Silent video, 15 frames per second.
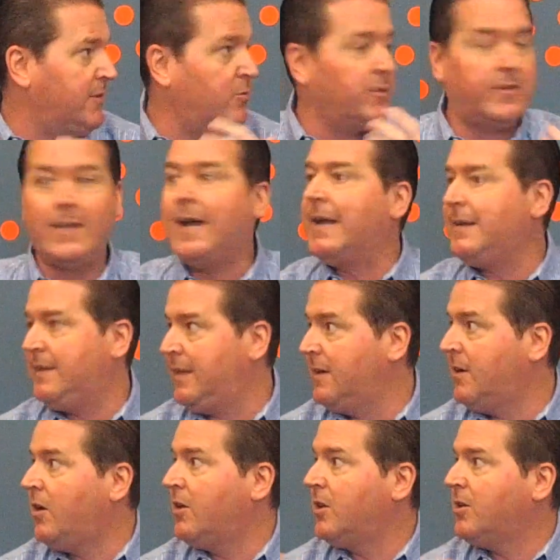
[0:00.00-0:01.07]
this was the
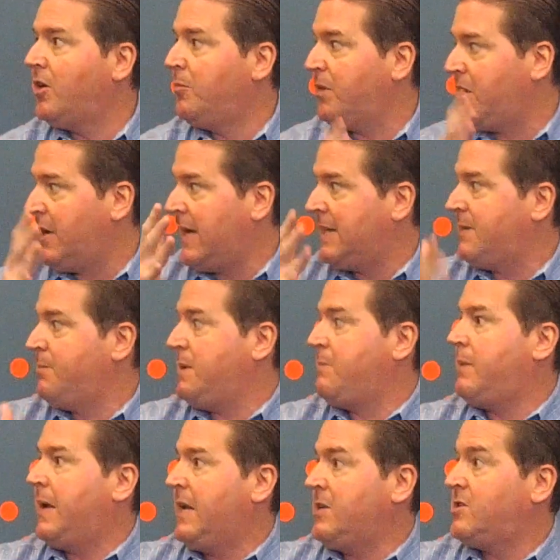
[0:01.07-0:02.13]
idea all along, but you had to be
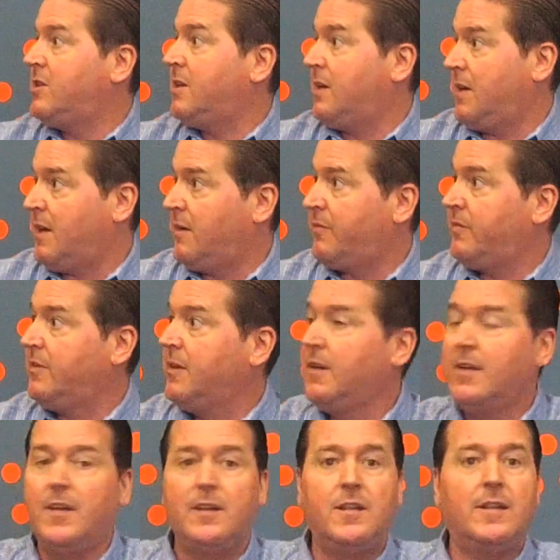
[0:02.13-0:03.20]
patient enough
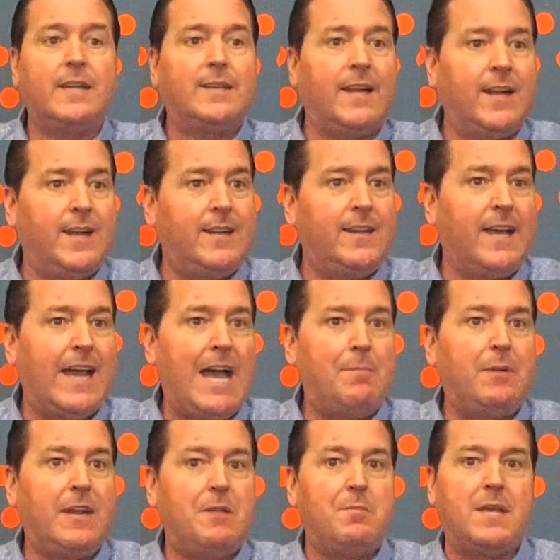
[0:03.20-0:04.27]
to let that idea
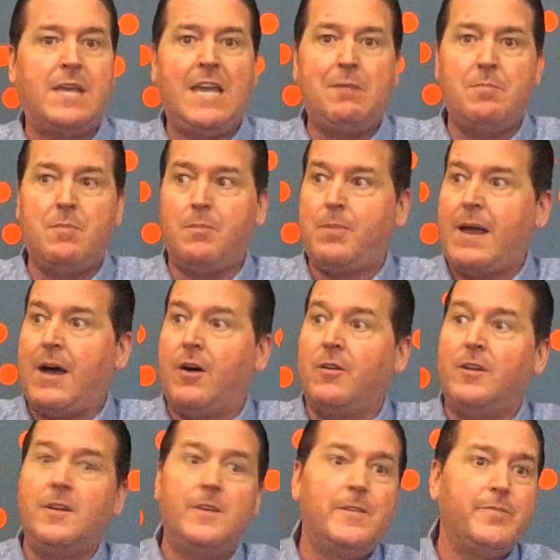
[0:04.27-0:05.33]
happen, and it became
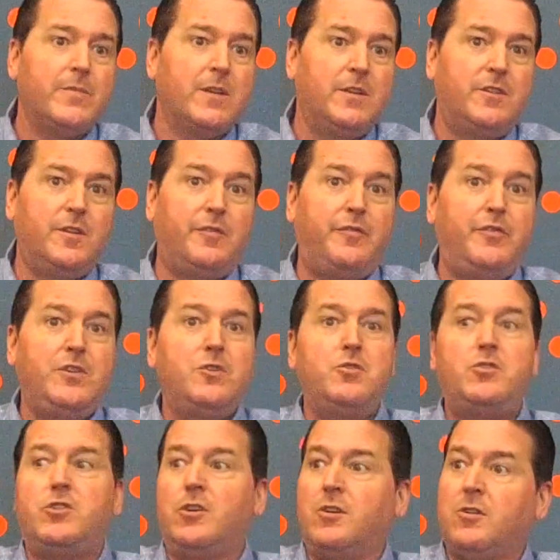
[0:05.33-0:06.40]
about the
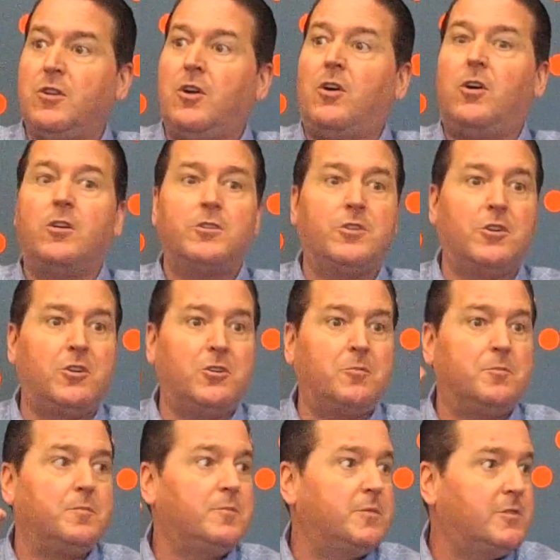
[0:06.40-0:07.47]
future
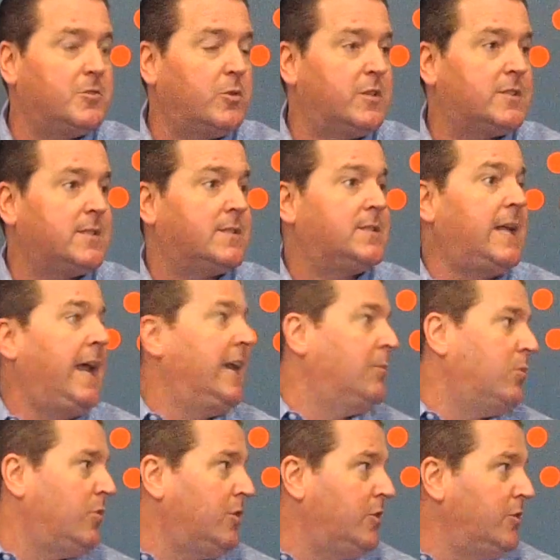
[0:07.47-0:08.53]
long-term sort of
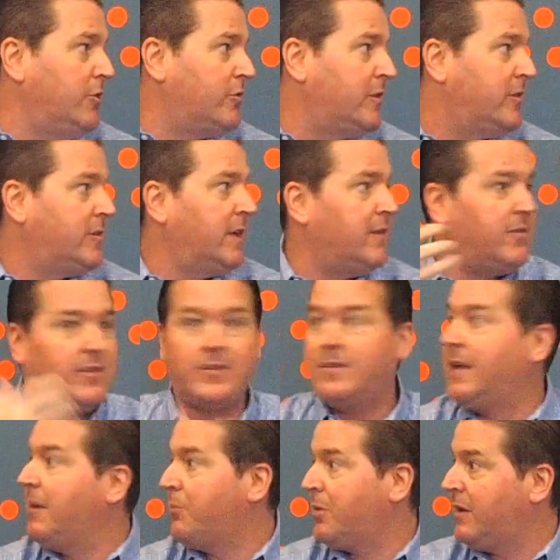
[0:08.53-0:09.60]
sustainable use instead of this
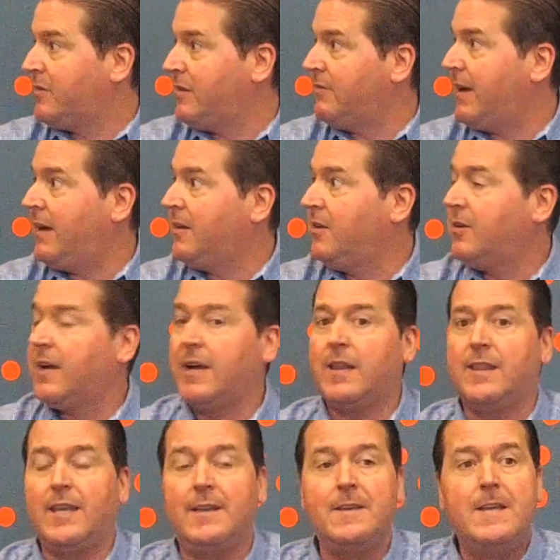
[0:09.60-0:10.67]
net present value kind
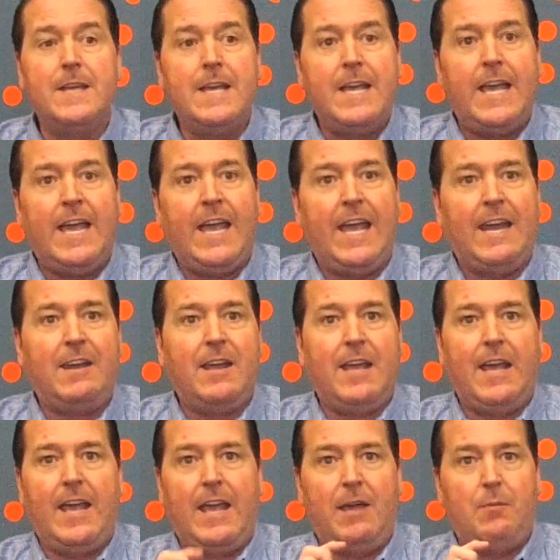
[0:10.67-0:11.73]
of thing. And
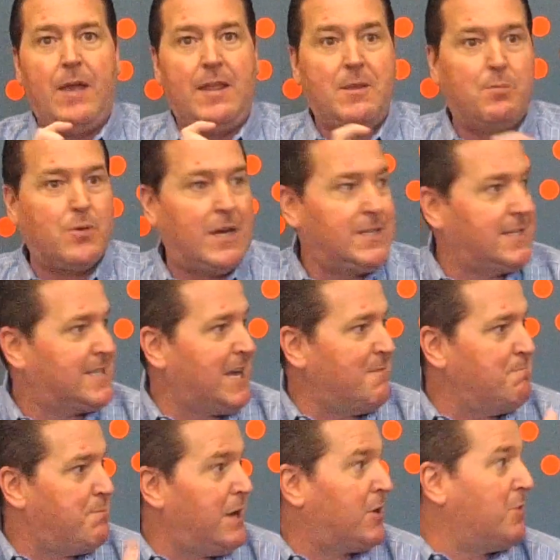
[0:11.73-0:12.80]
the project's
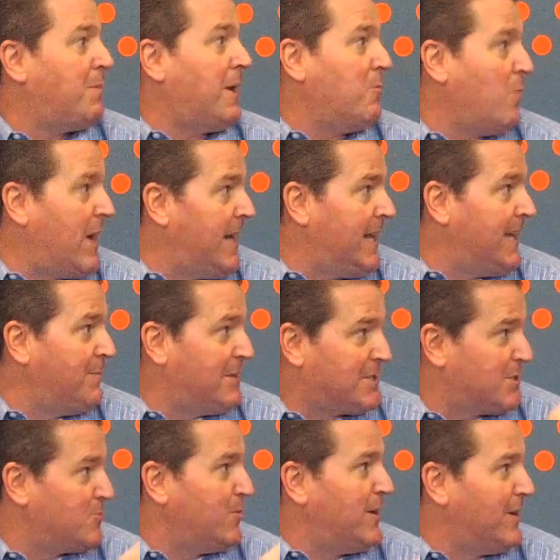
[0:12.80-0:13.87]
gotten better by waiting. I mean, it's
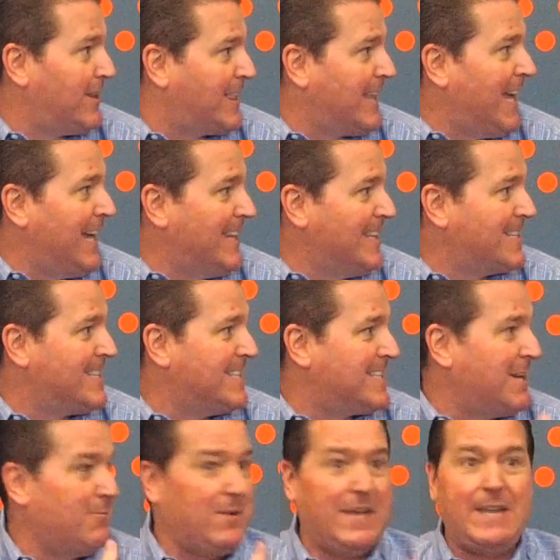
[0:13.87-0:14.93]
this weird thing in the sense
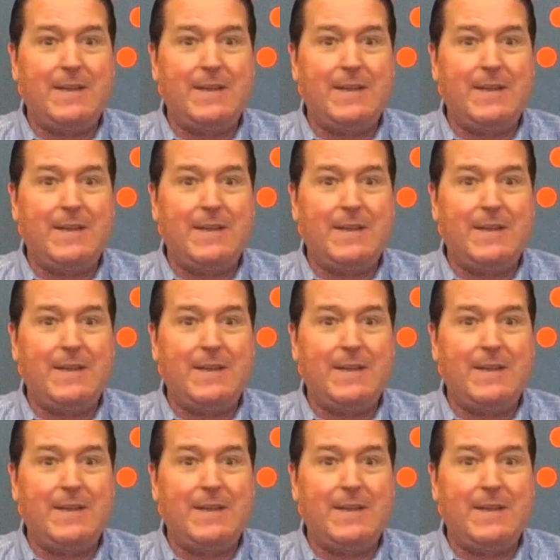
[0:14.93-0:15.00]
that